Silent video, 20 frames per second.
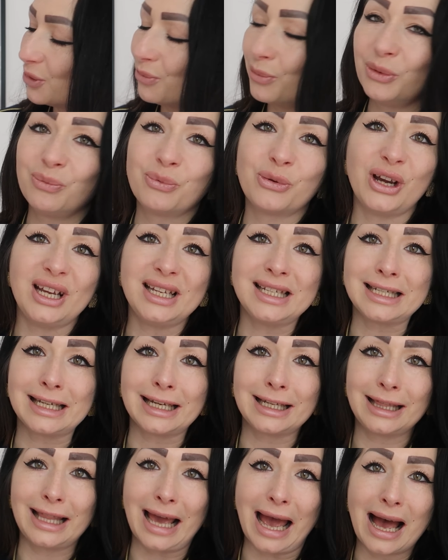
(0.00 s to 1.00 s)
to be
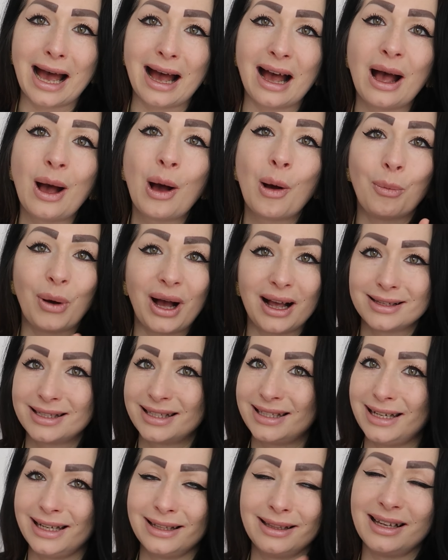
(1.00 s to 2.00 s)
printed there, but
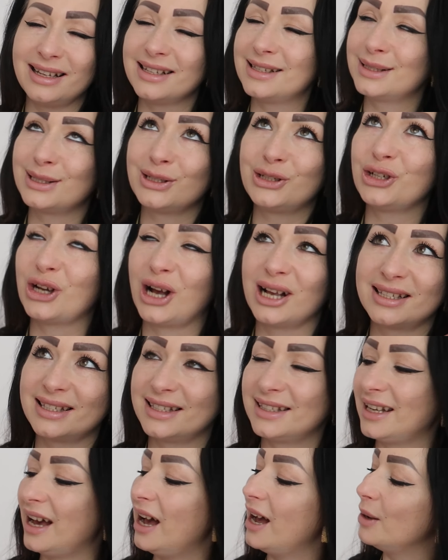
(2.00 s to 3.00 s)
still it's
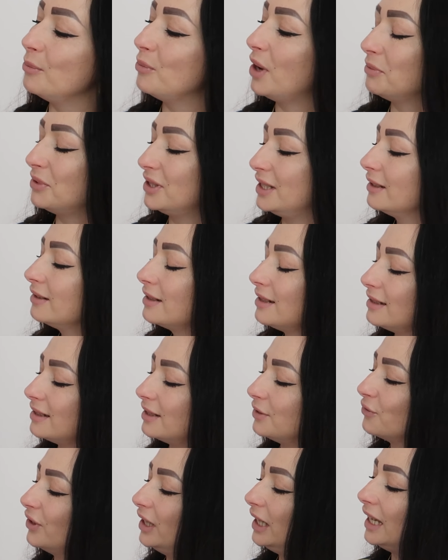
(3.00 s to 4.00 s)
just I'm still
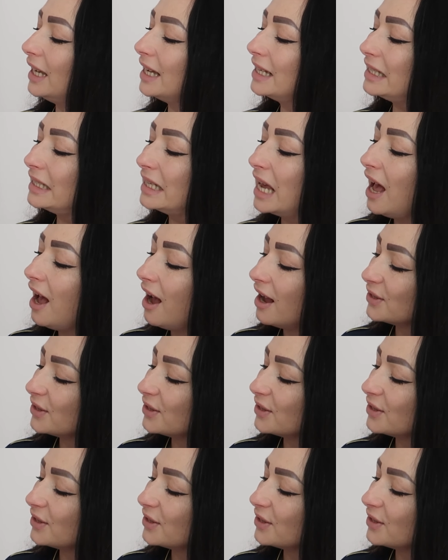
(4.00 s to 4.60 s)
considering it.